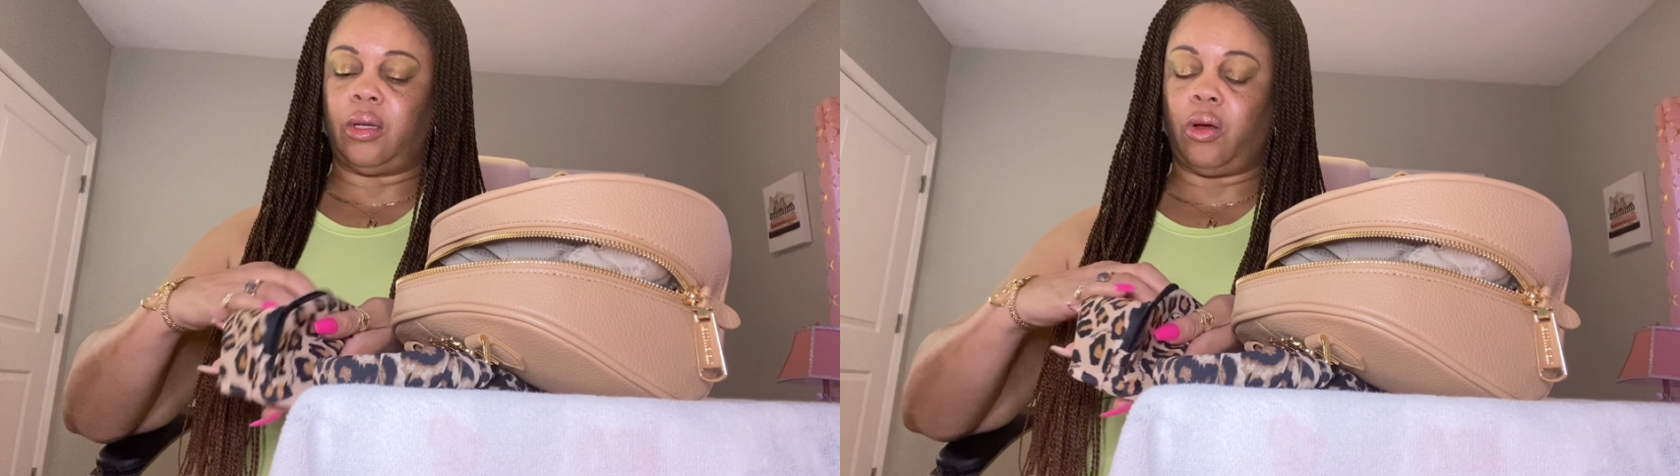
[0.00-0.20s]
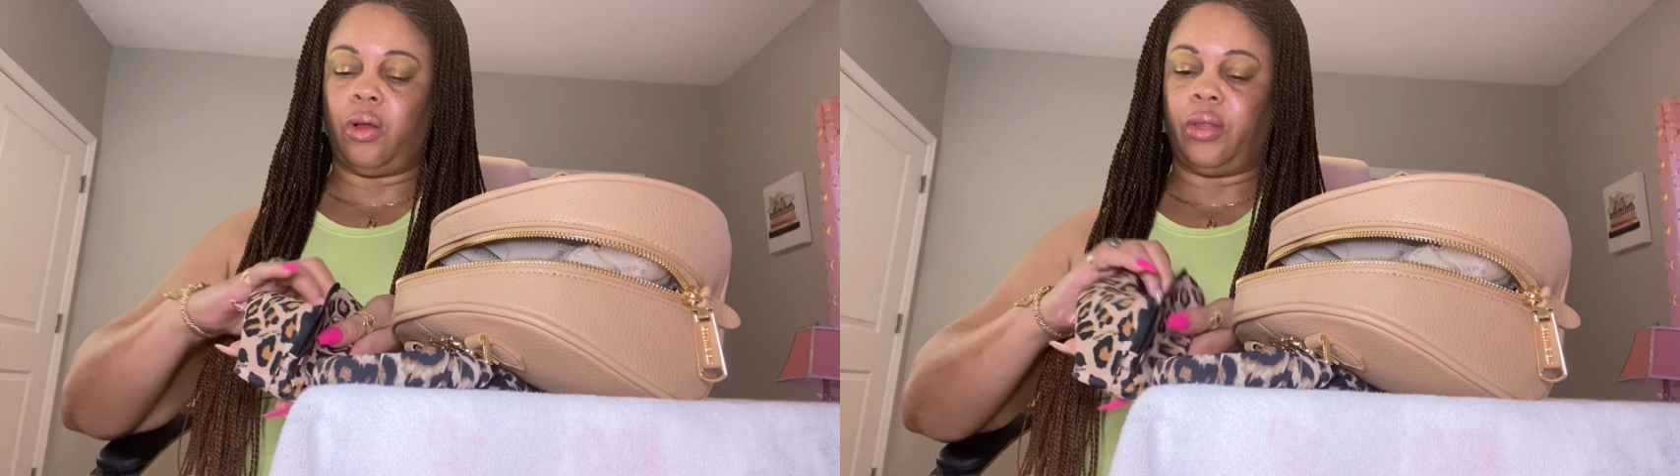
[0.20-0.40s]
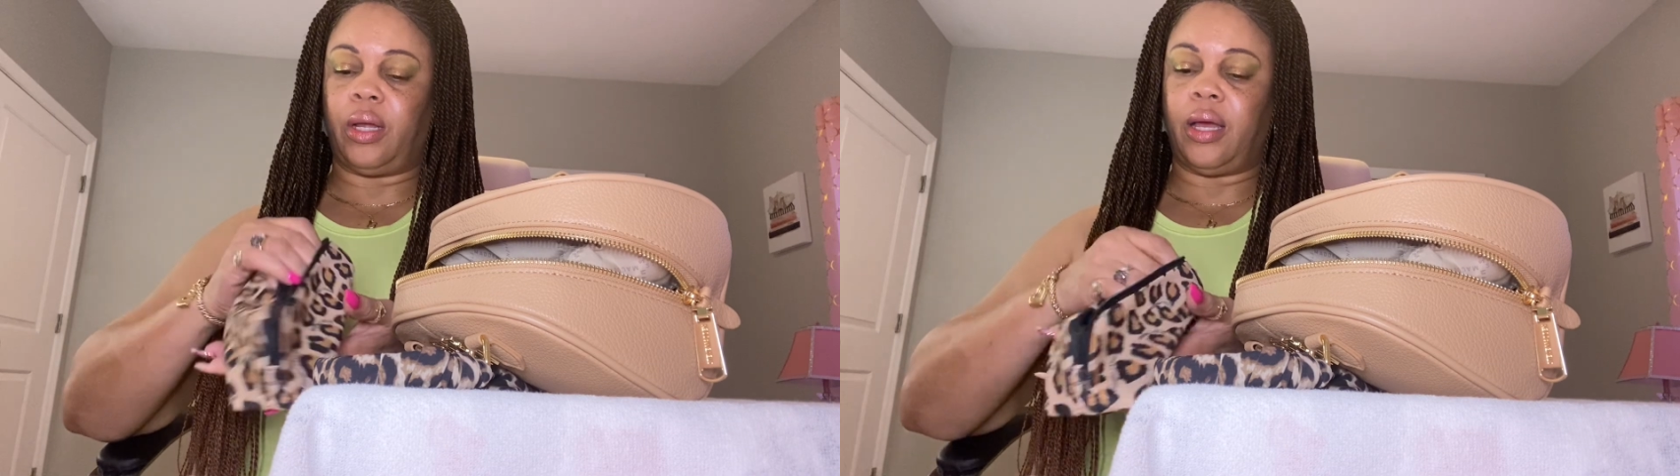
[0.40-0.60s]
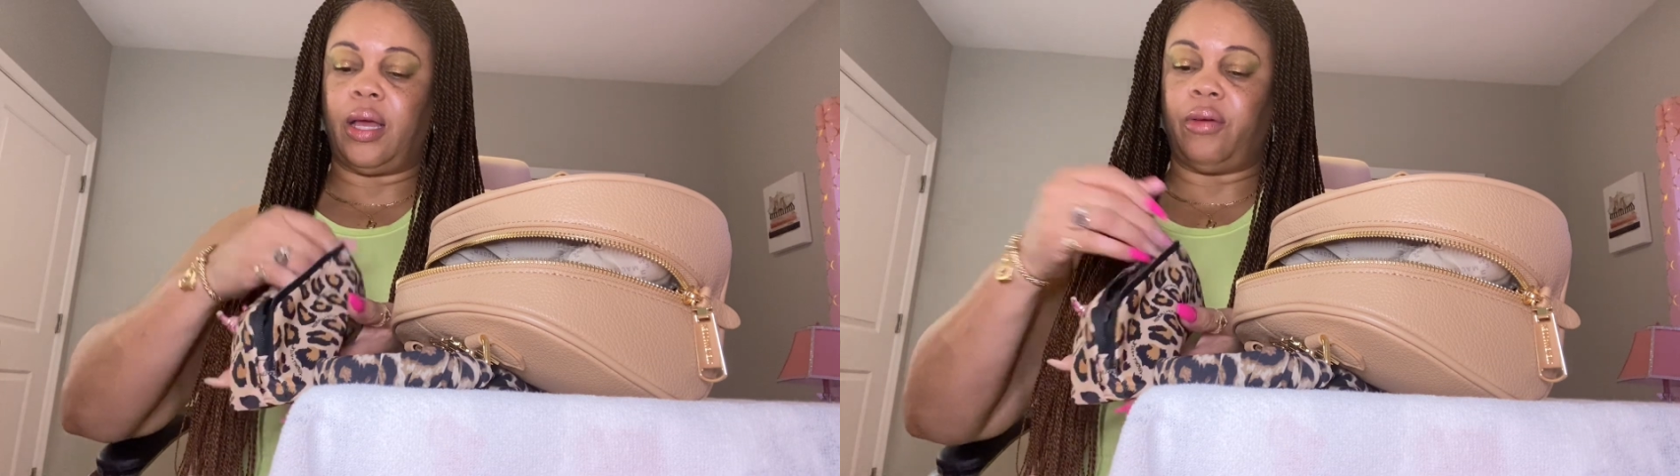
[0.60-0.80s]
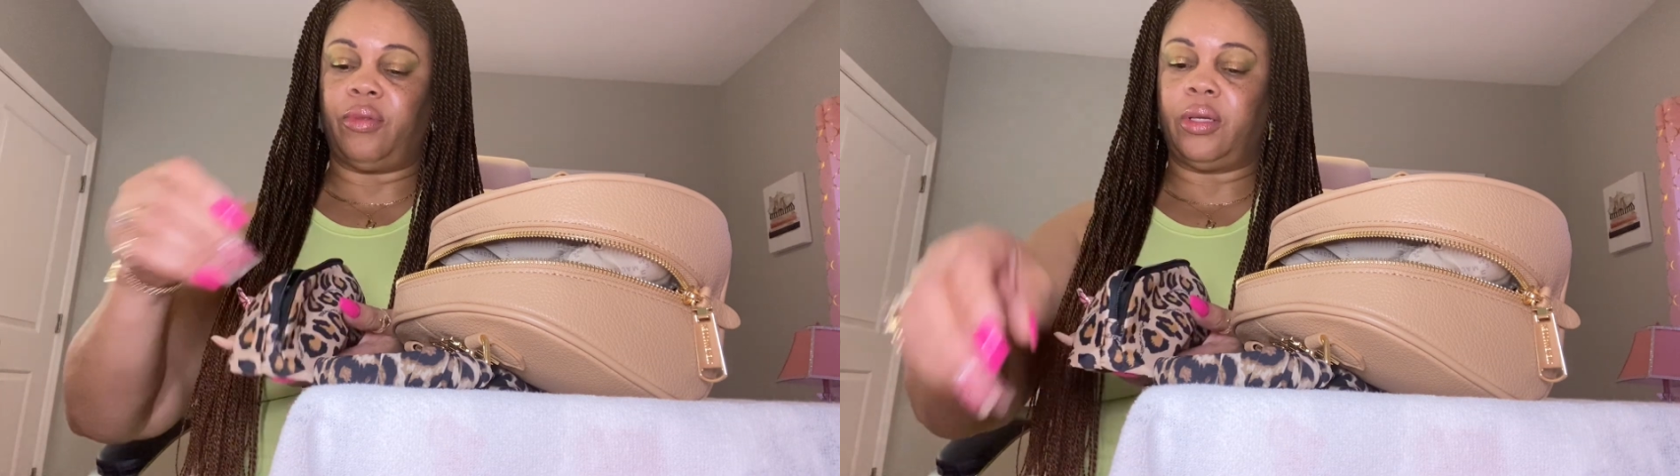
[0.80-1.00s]
all that I
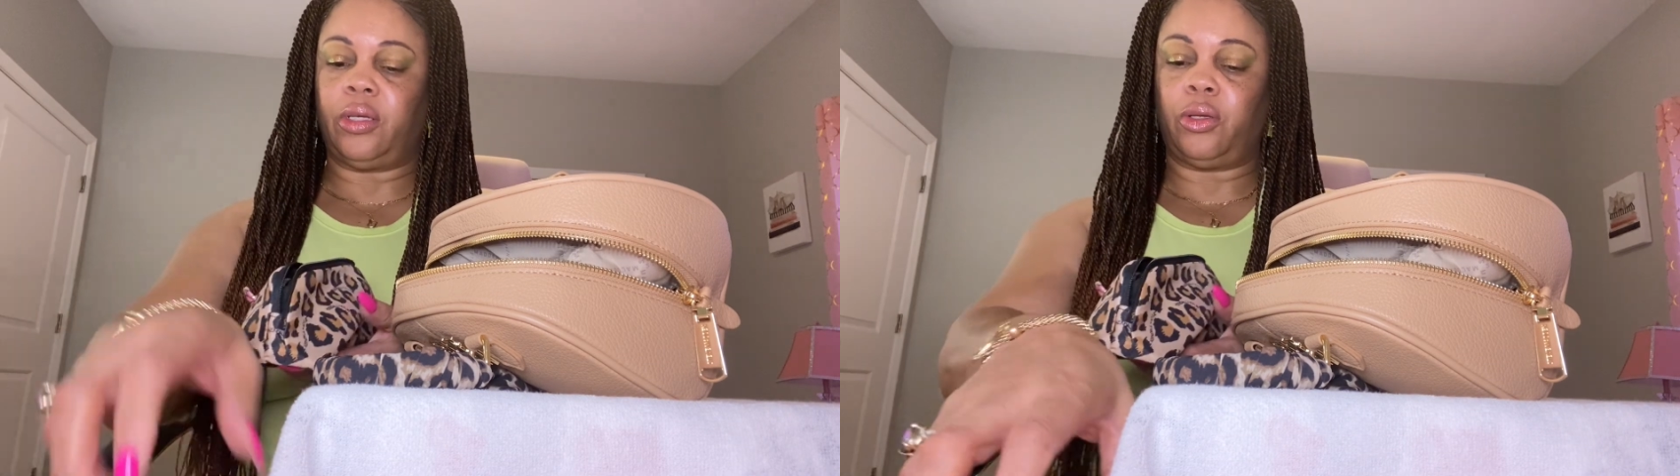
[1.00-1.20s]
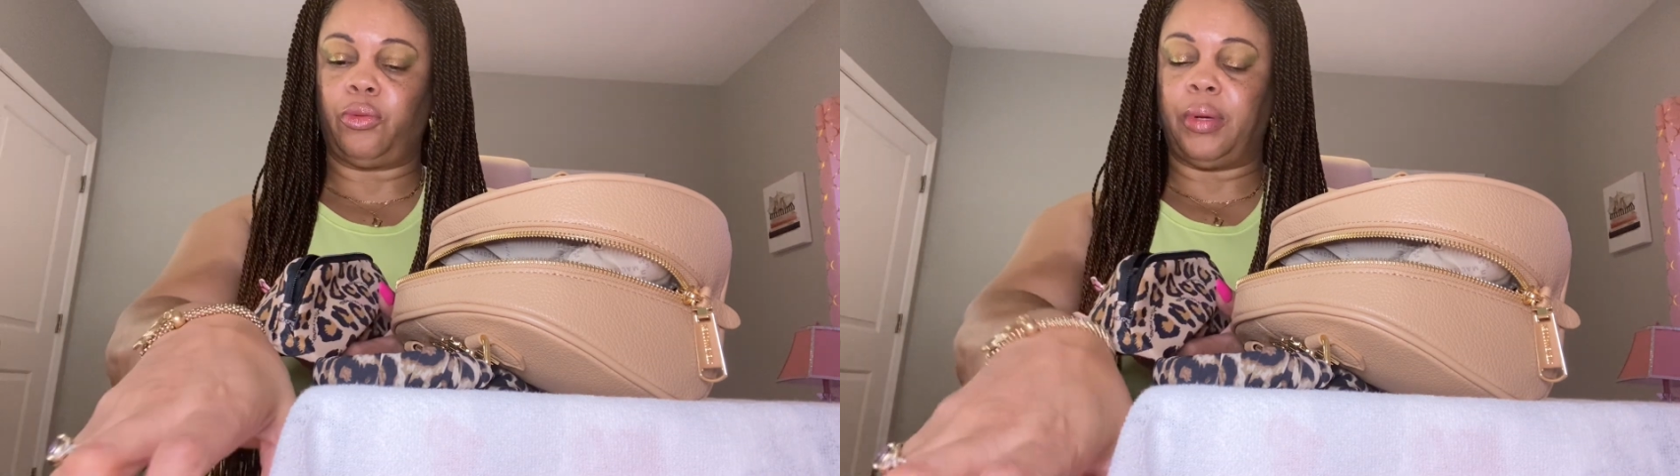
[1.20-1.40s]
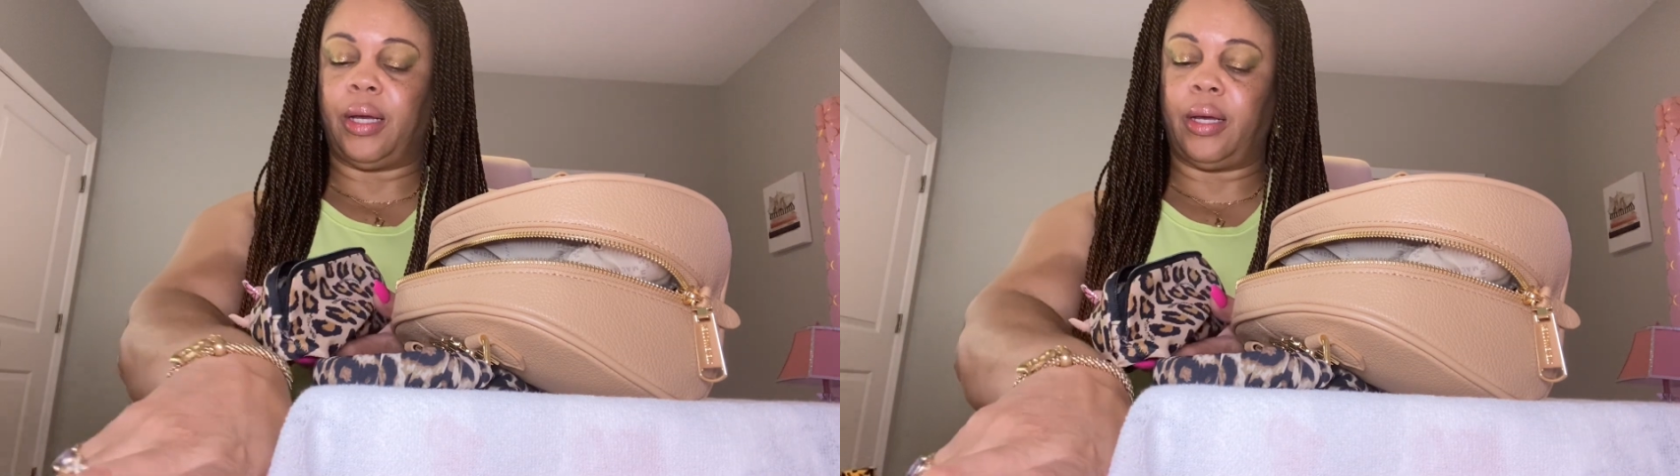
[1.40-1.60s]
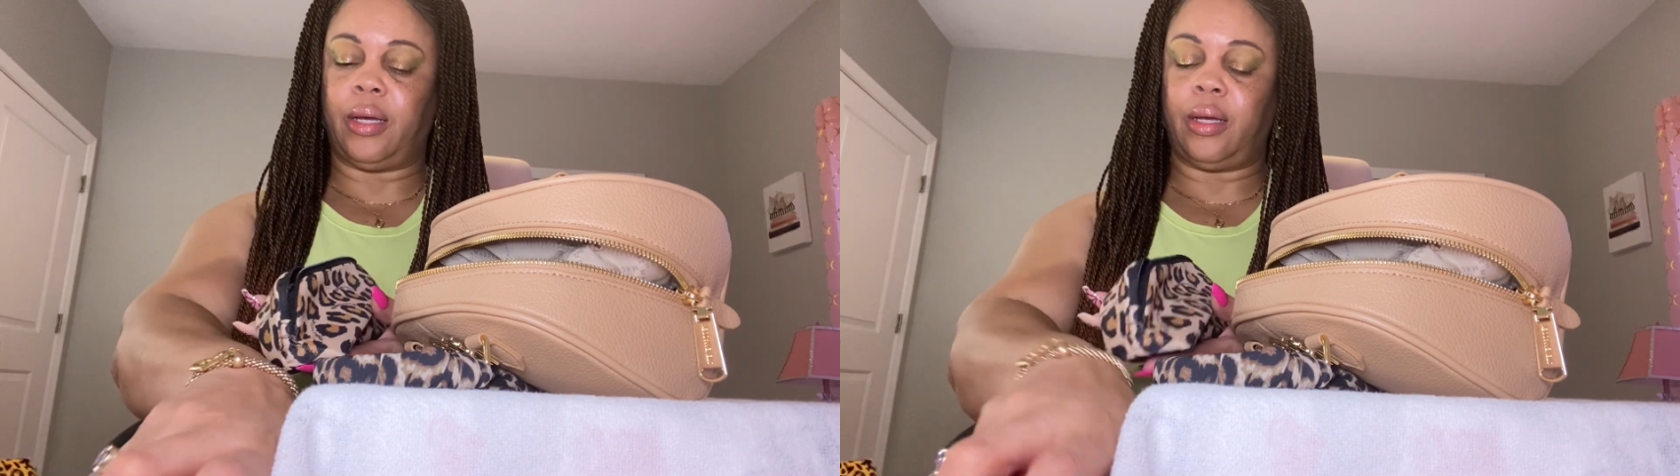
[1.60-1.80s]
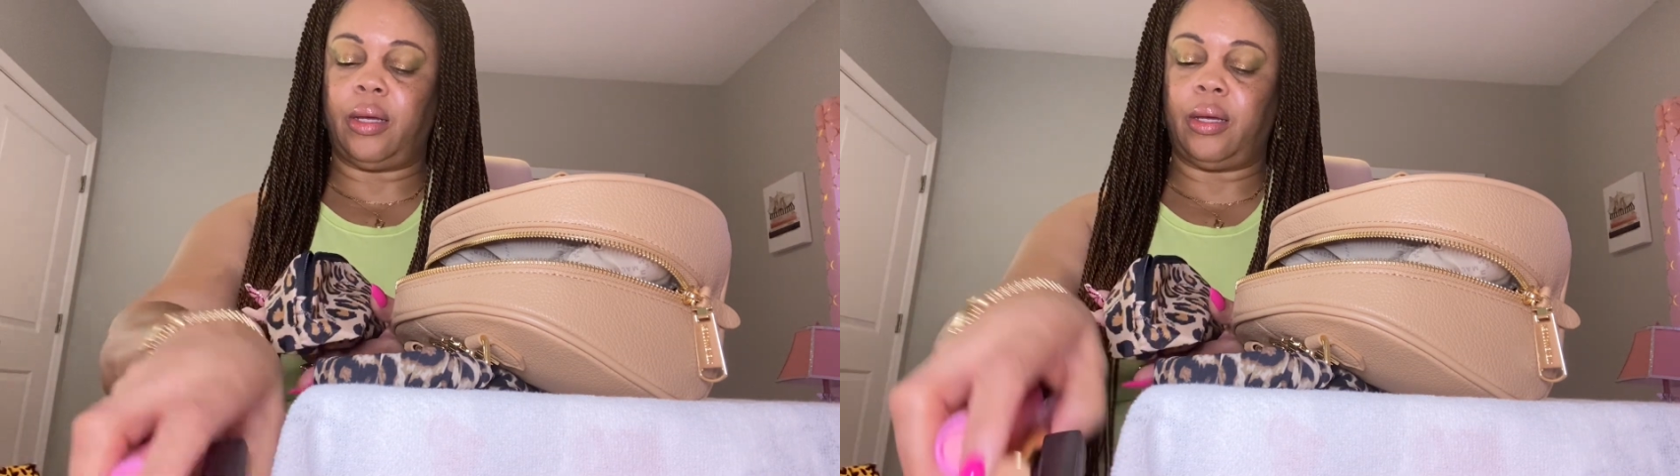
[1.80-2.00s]
have in this little bag.